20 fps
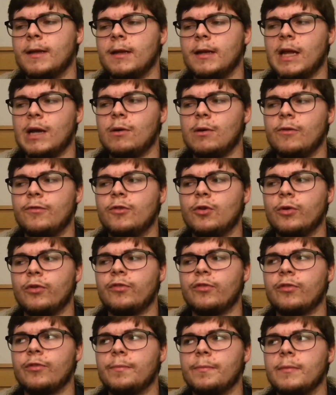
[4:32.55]
Now, of
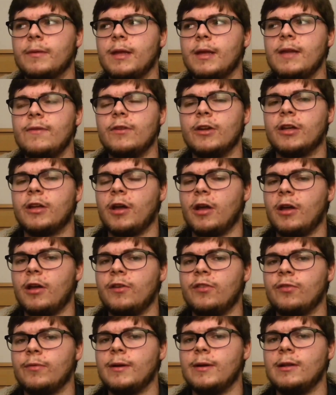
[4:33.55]
course, even a
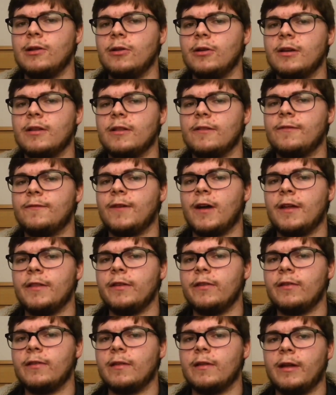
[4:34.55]
cursory look at the
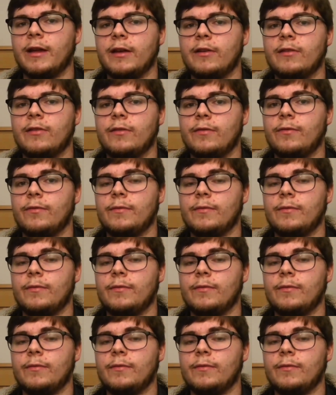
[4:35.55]
fathers, the likes of